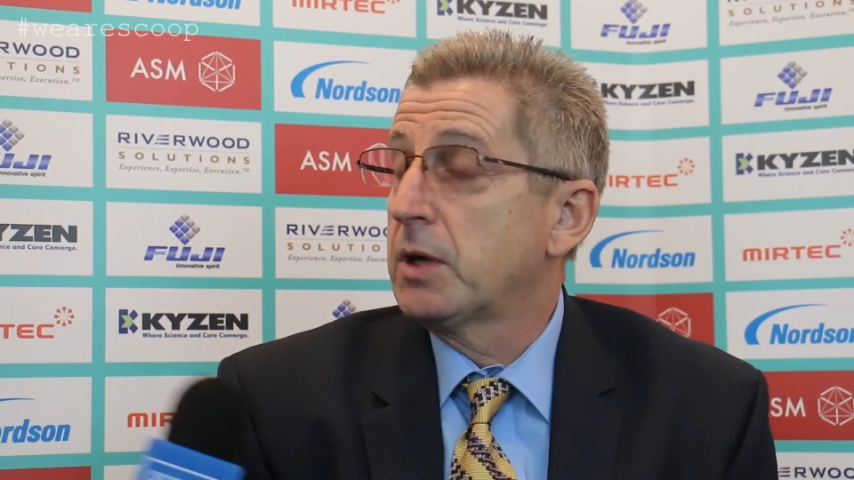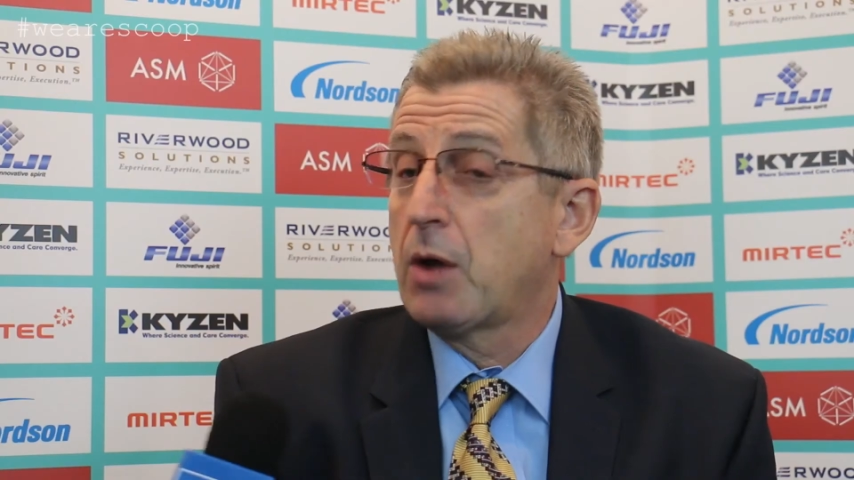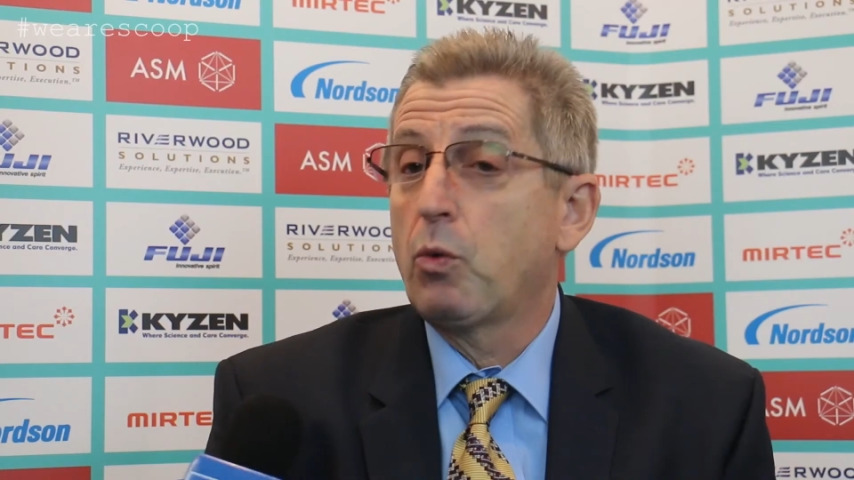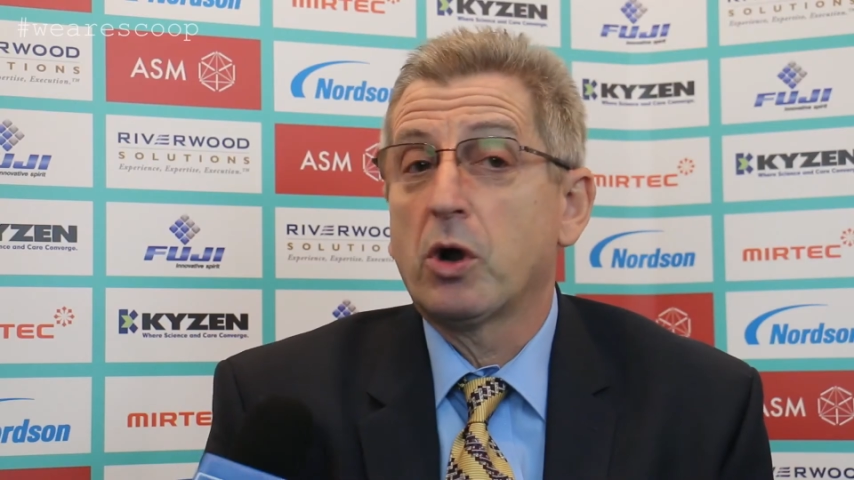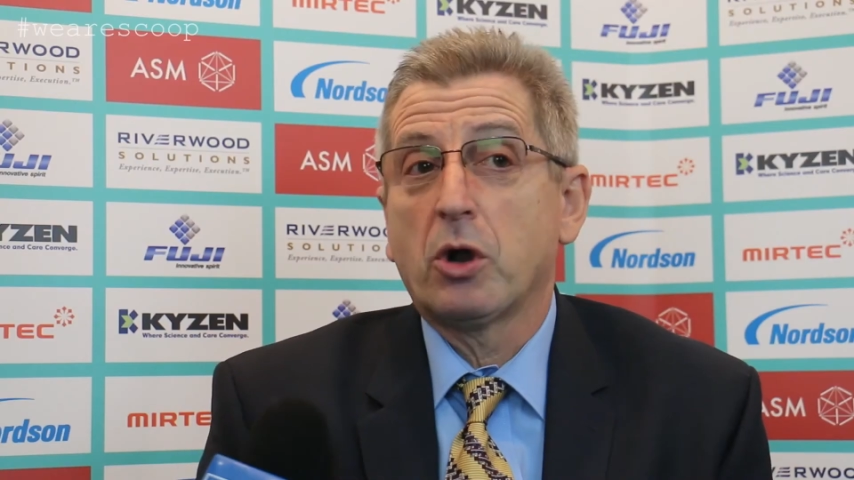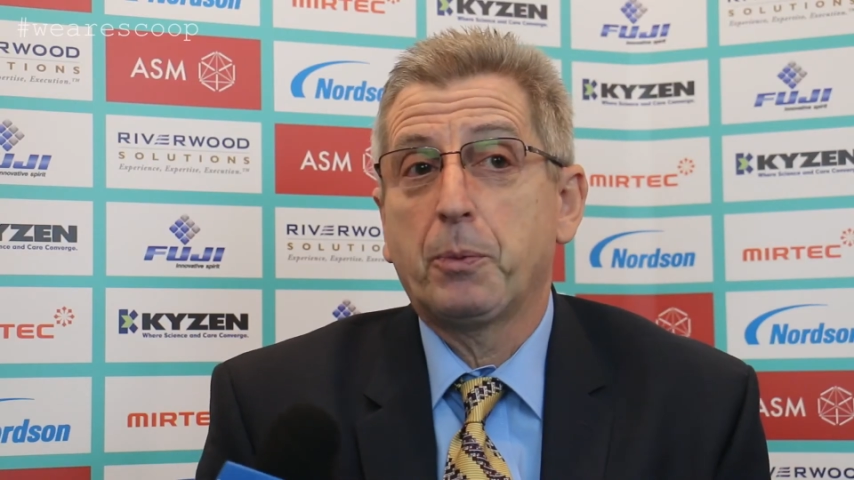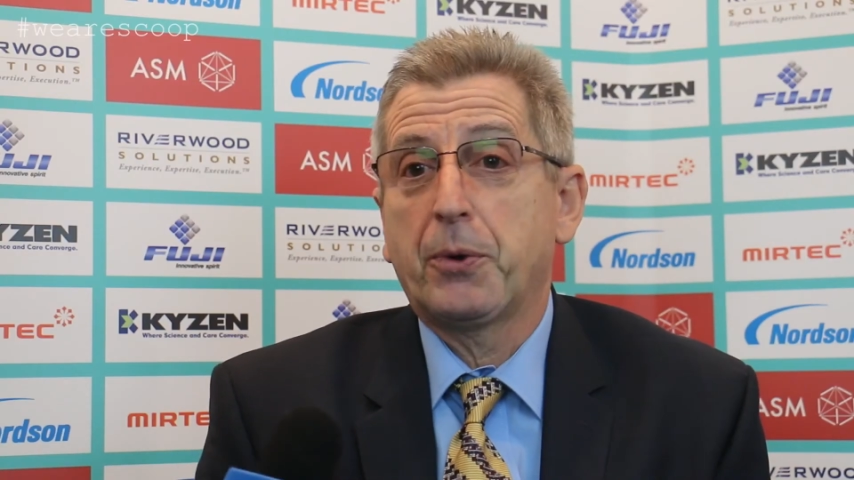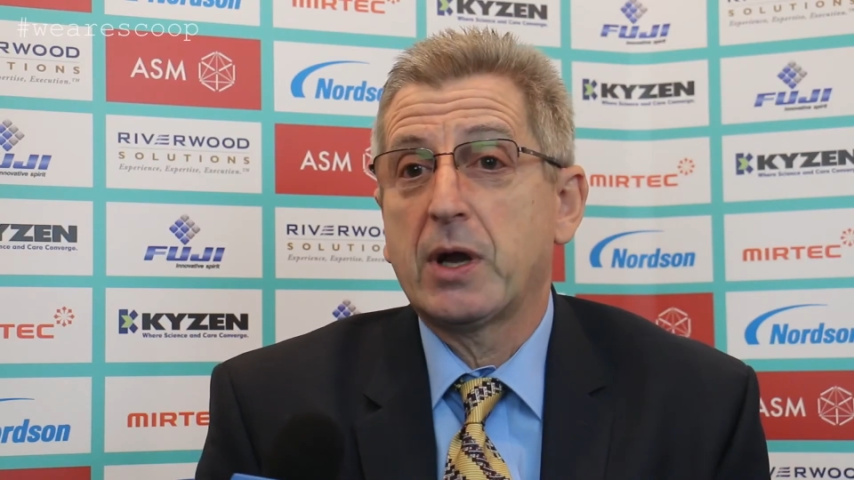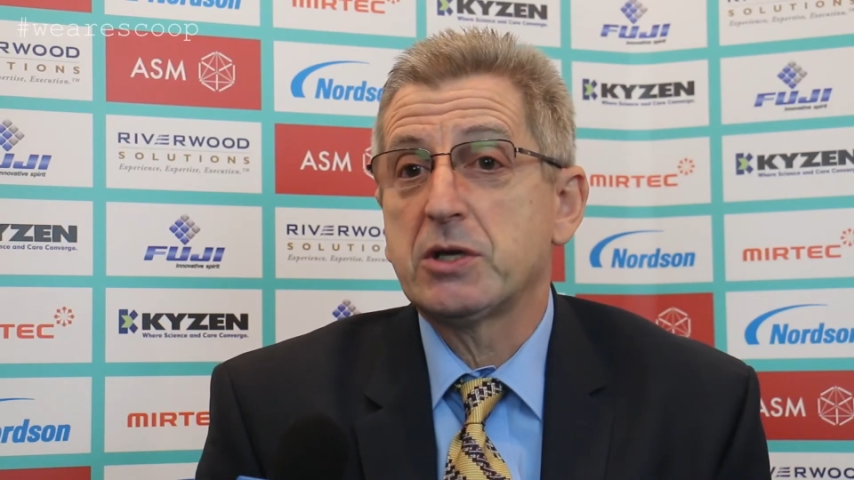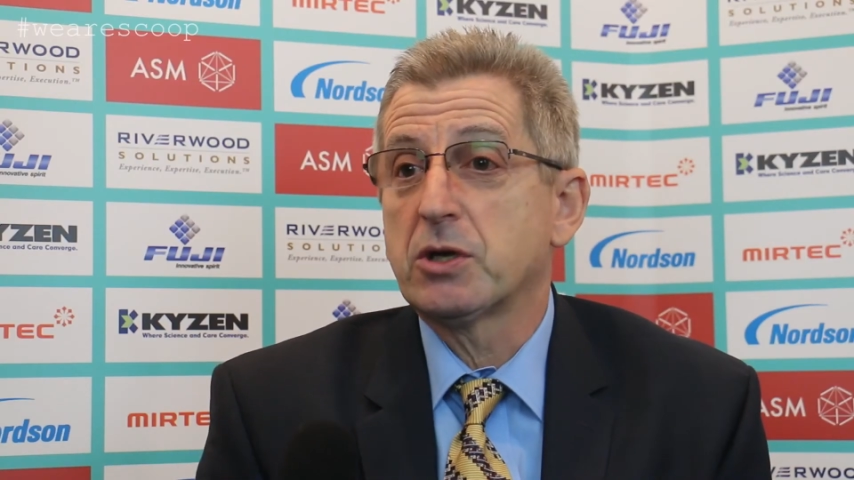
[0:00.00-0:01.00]
Yeah, one
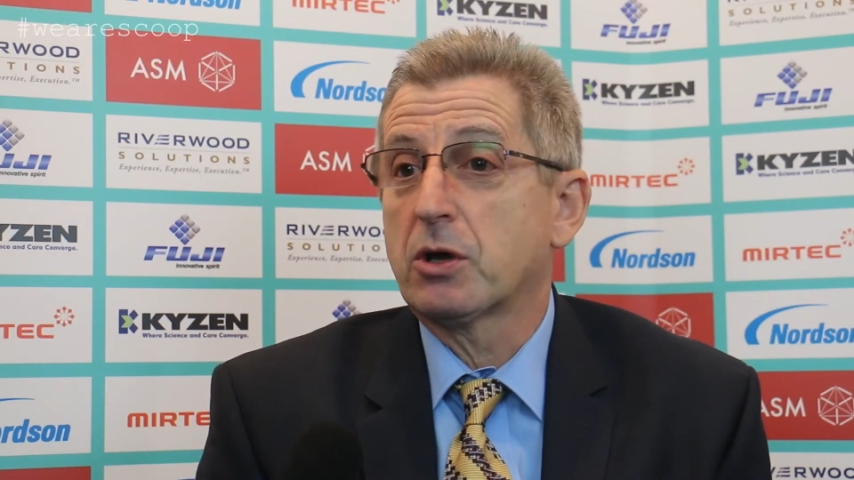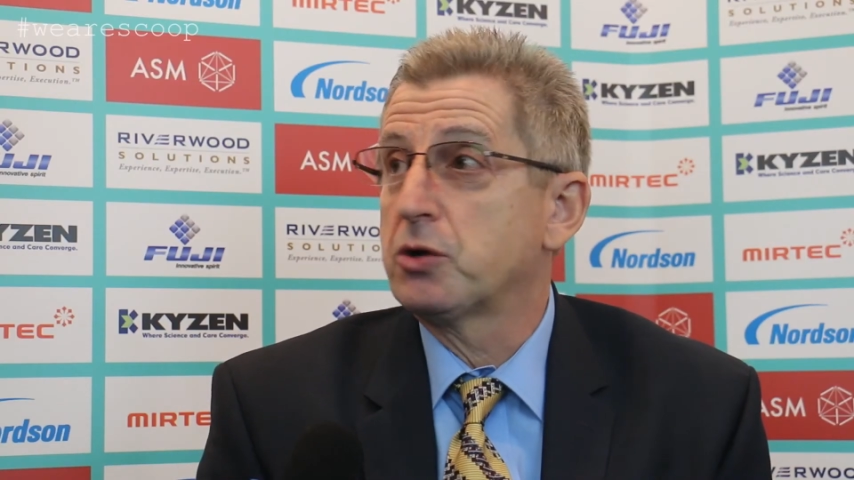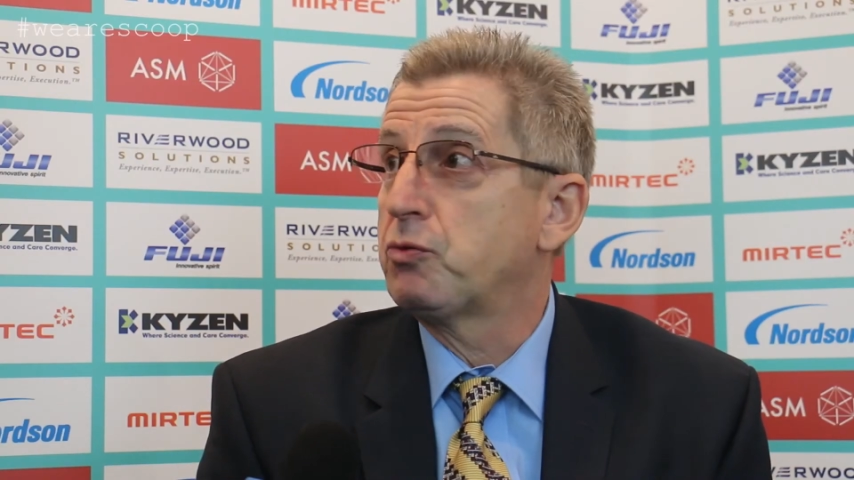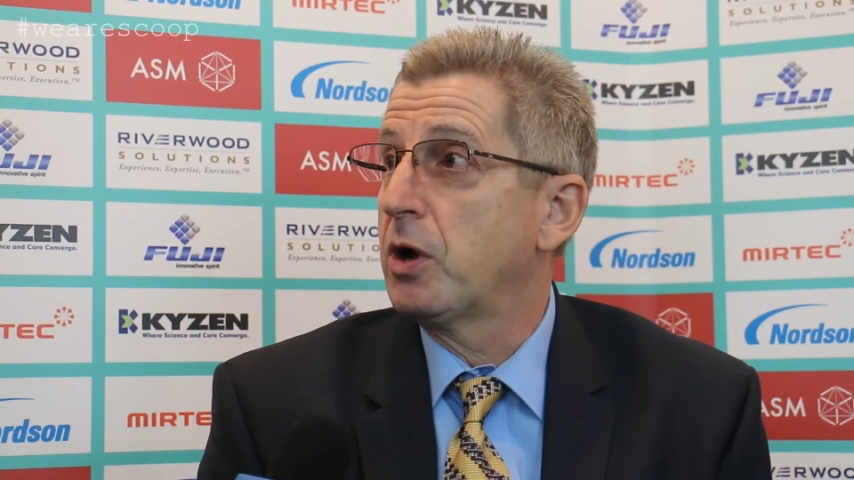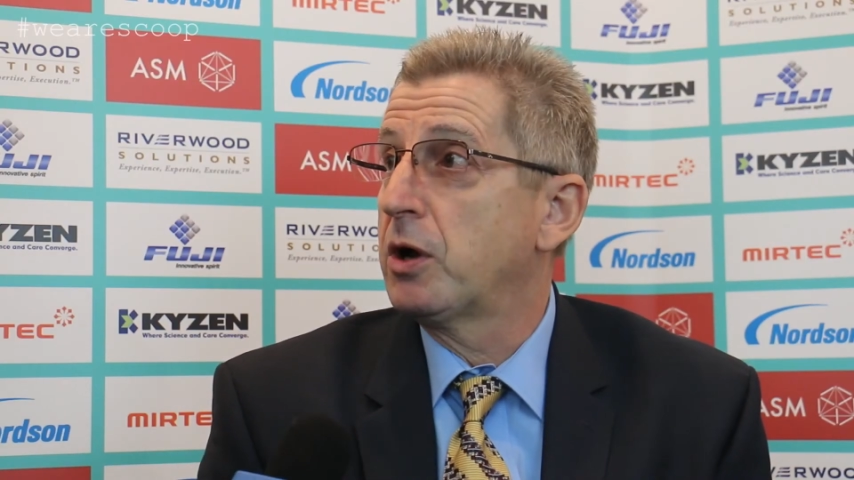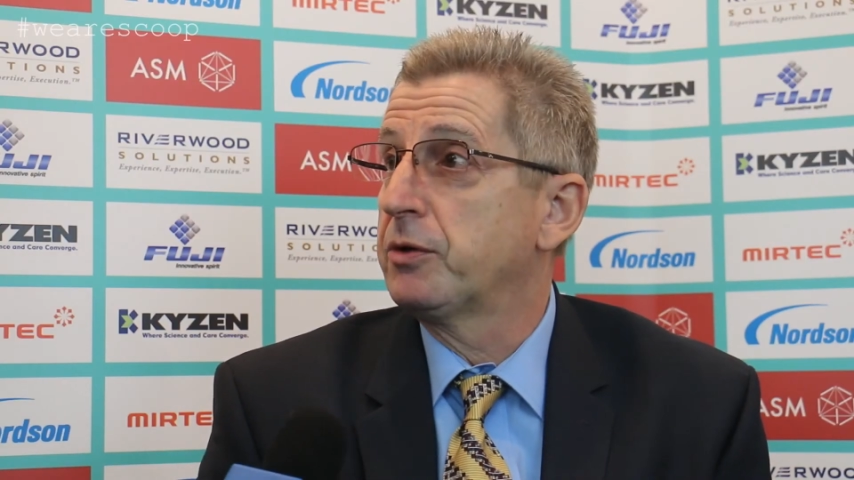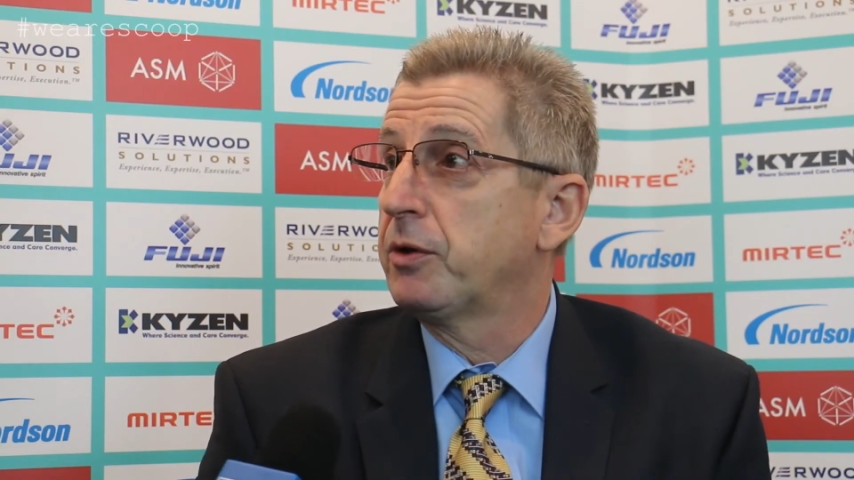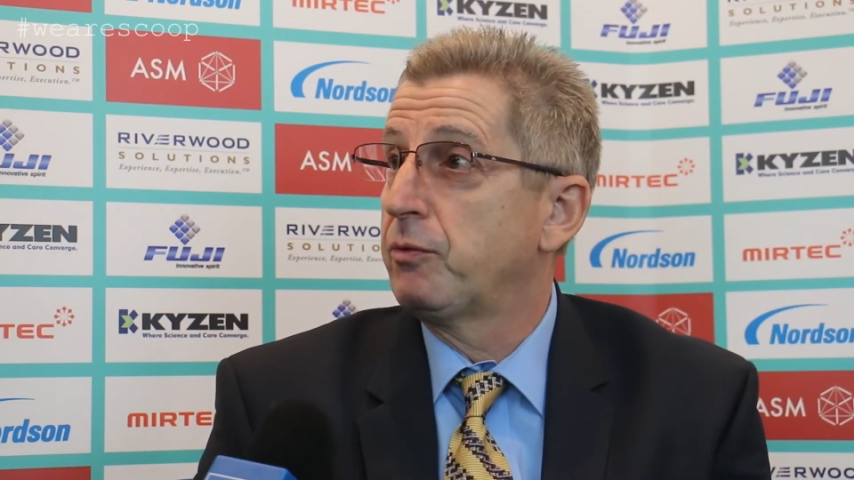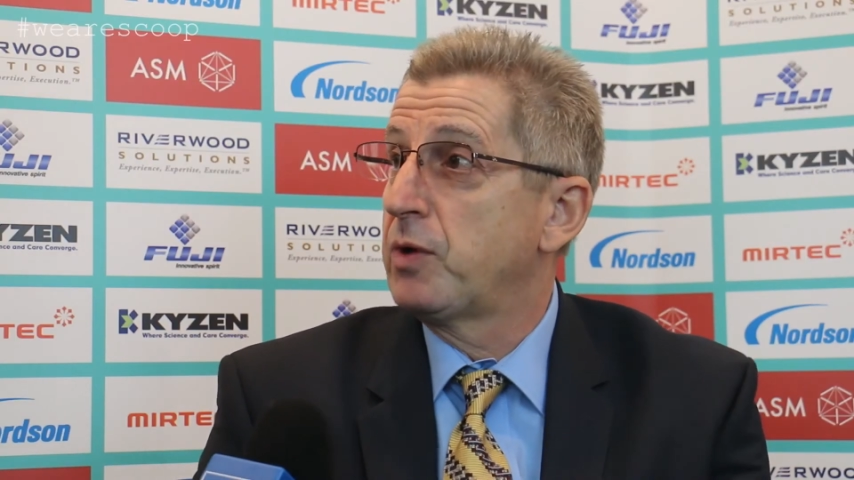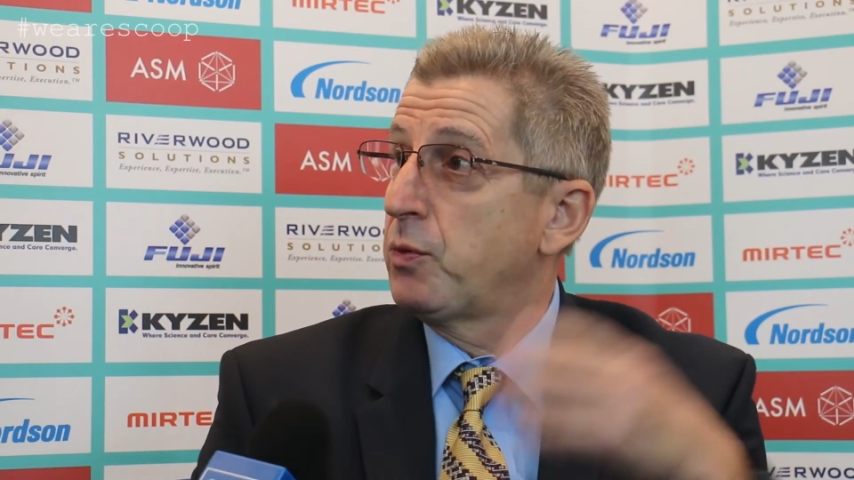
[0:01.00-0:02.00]
operator could run
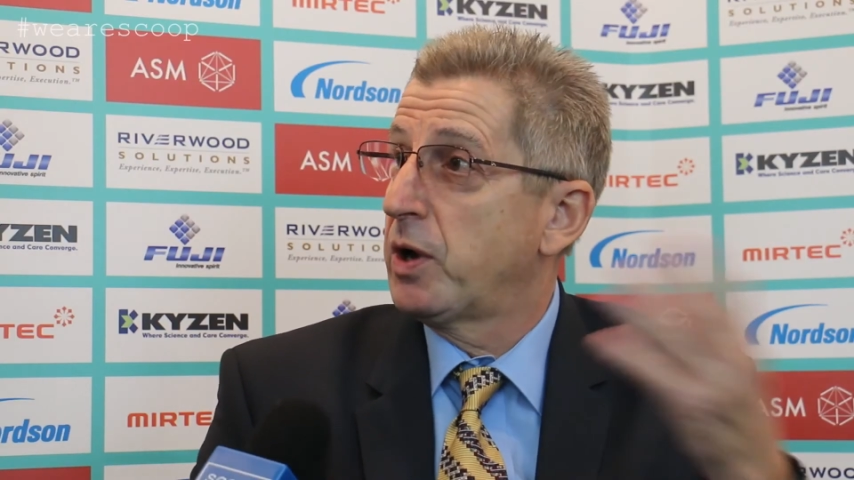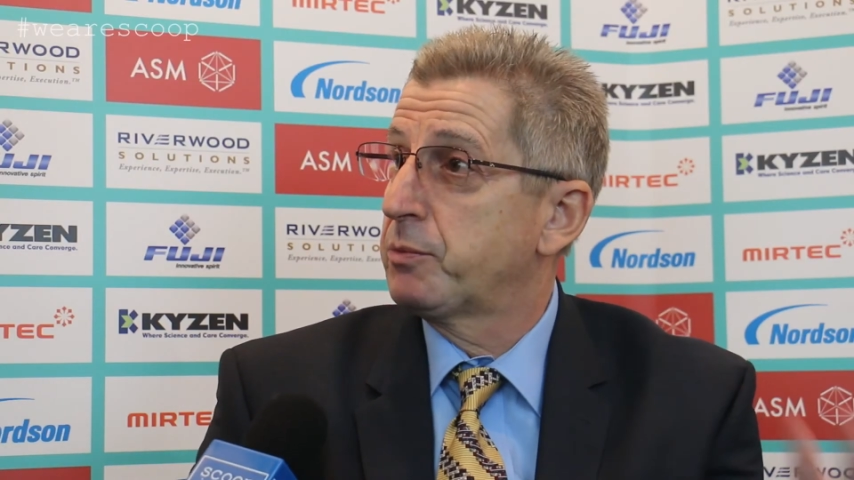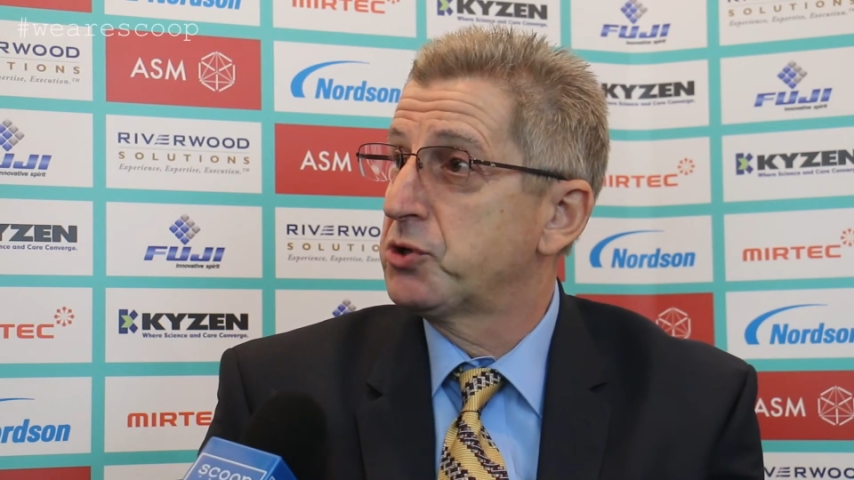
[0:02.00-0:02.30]
the rework